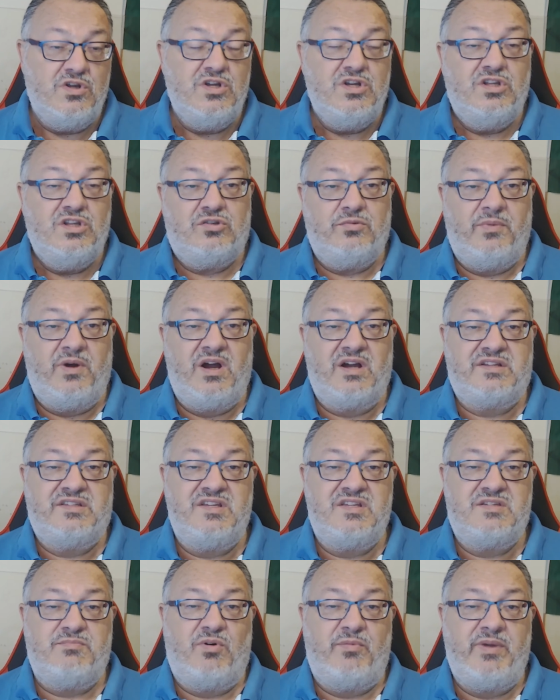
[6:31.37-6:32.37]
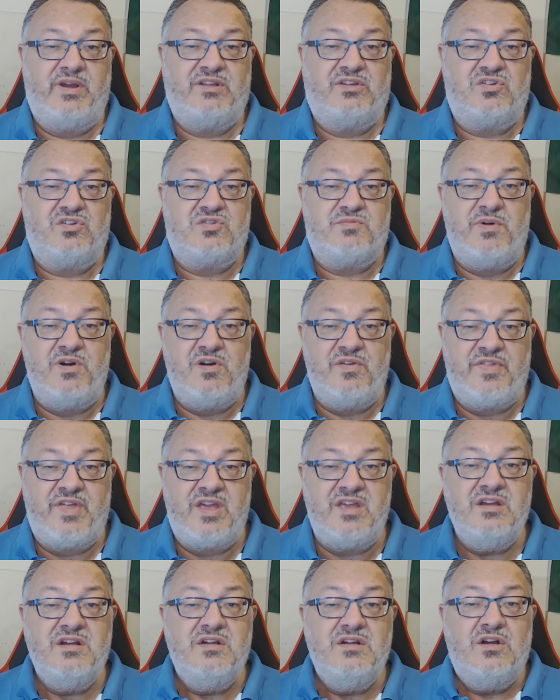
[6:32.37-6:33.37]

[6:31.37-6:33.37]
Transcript: To mark this momentous birthday,